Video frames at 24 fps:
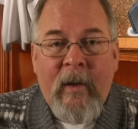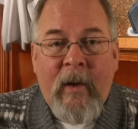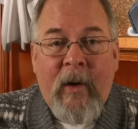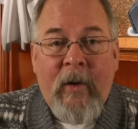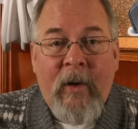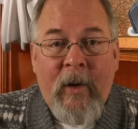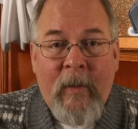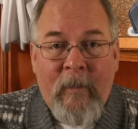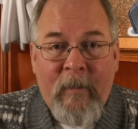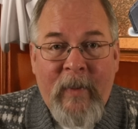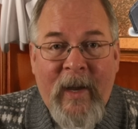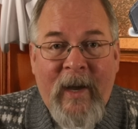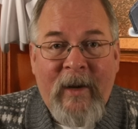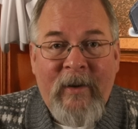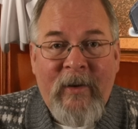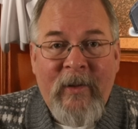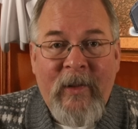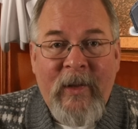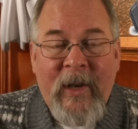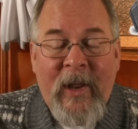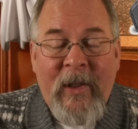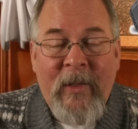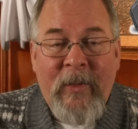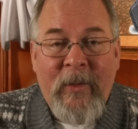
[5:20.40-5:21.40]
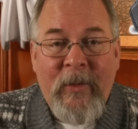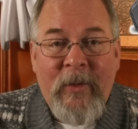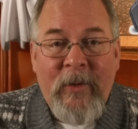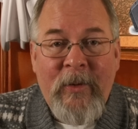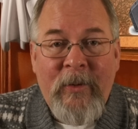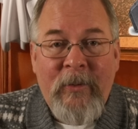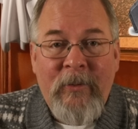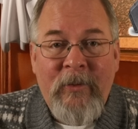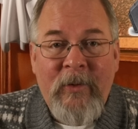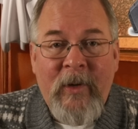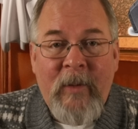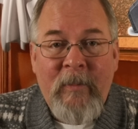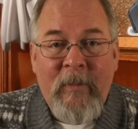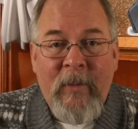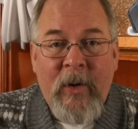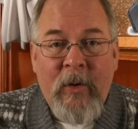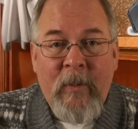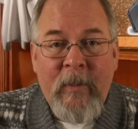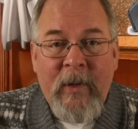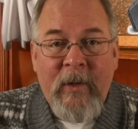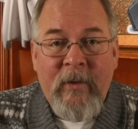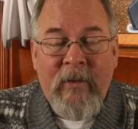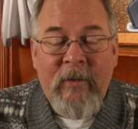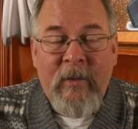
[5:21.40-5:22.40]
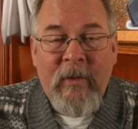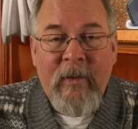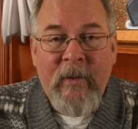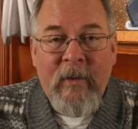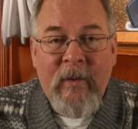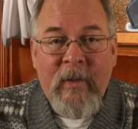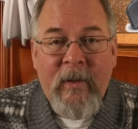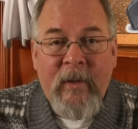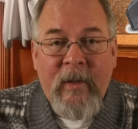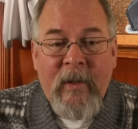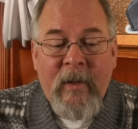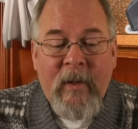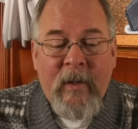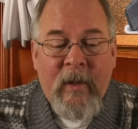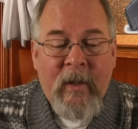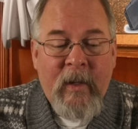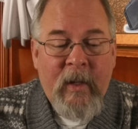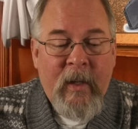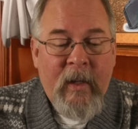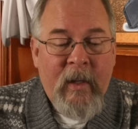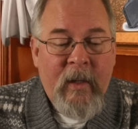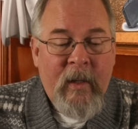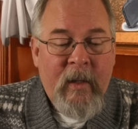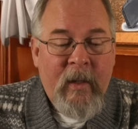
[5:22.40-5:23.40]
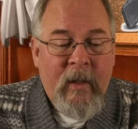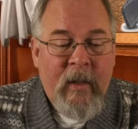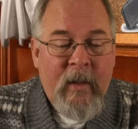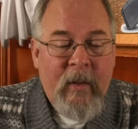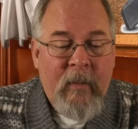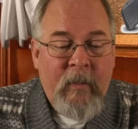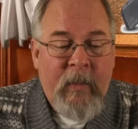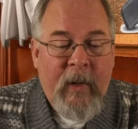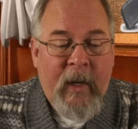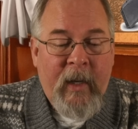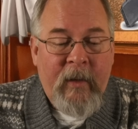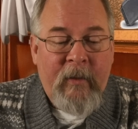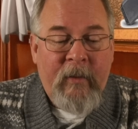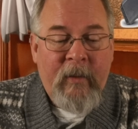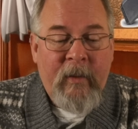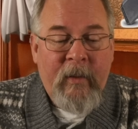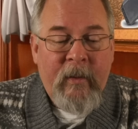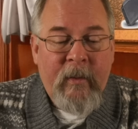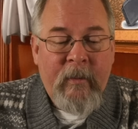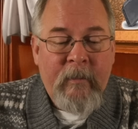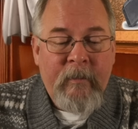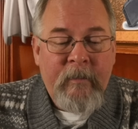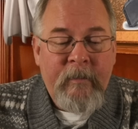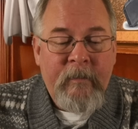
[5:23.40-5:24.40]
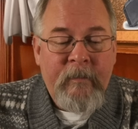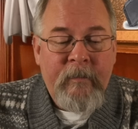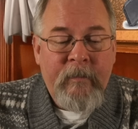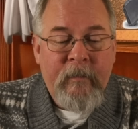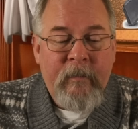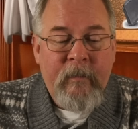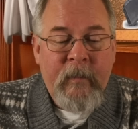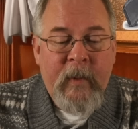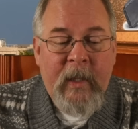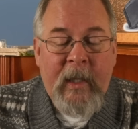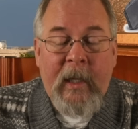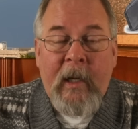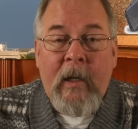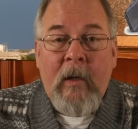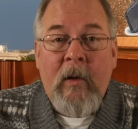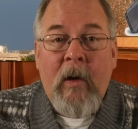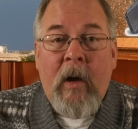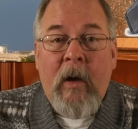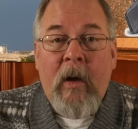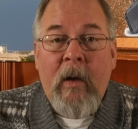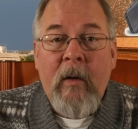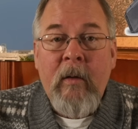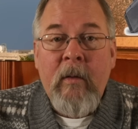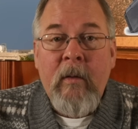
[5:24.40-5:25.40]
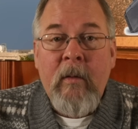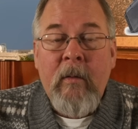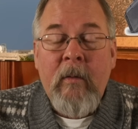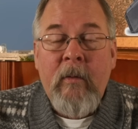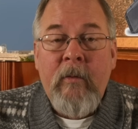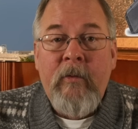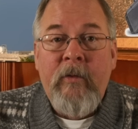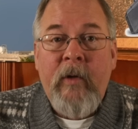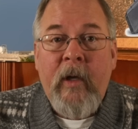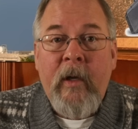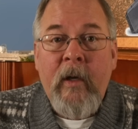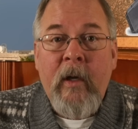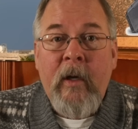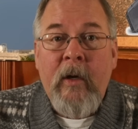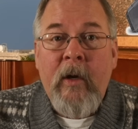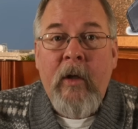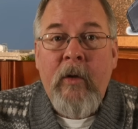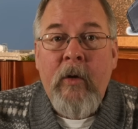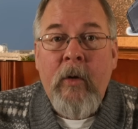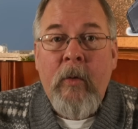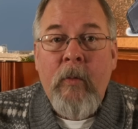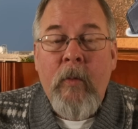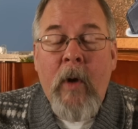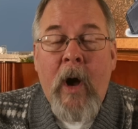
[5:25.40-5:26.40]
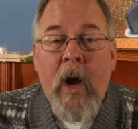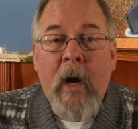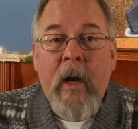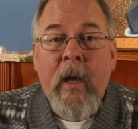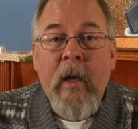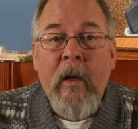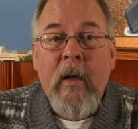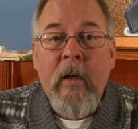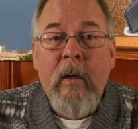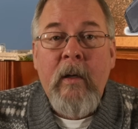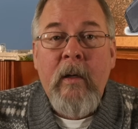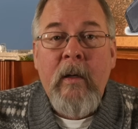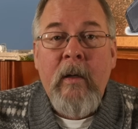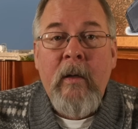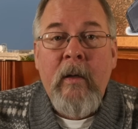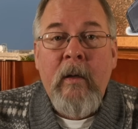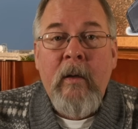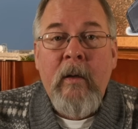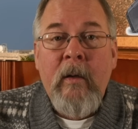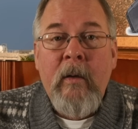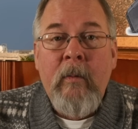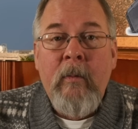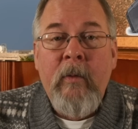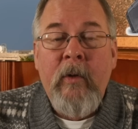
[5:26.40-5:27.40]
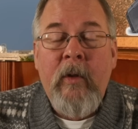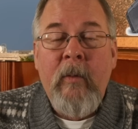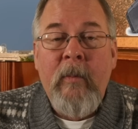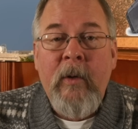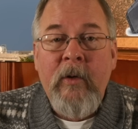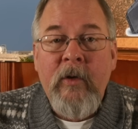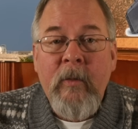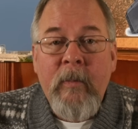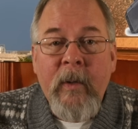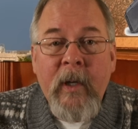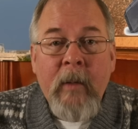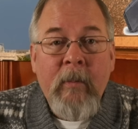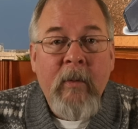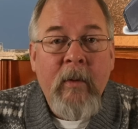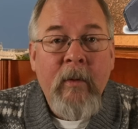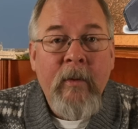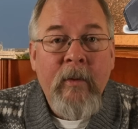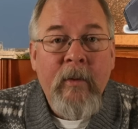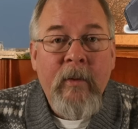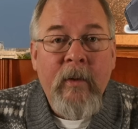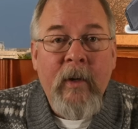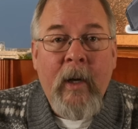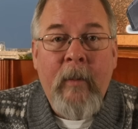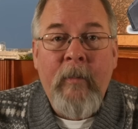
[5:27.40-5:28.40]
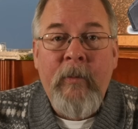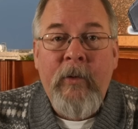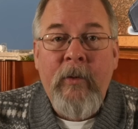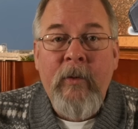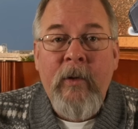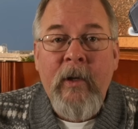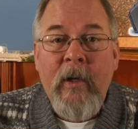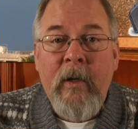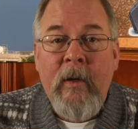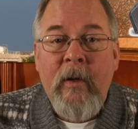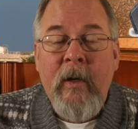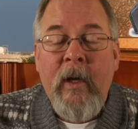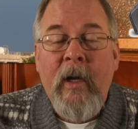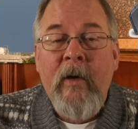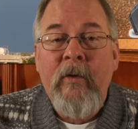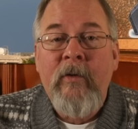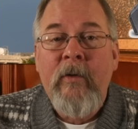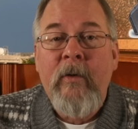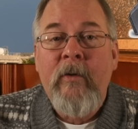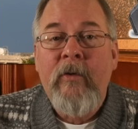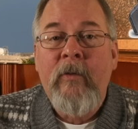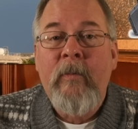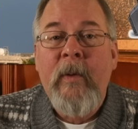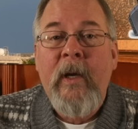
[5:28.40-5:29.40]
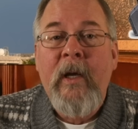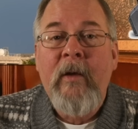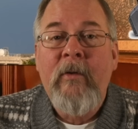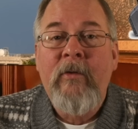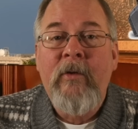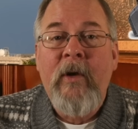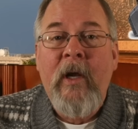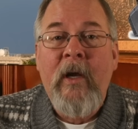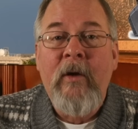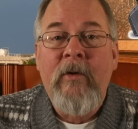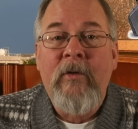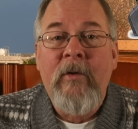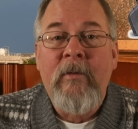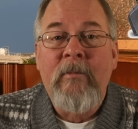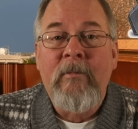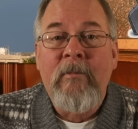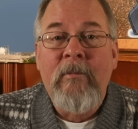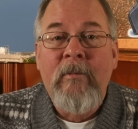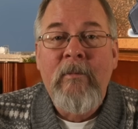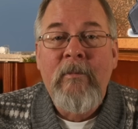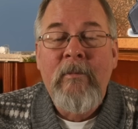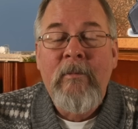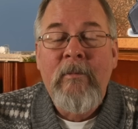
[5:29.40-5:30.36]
I'll come back to the news in a moment. But Elon sent another rocket with a bunch of people up to the International Space Station.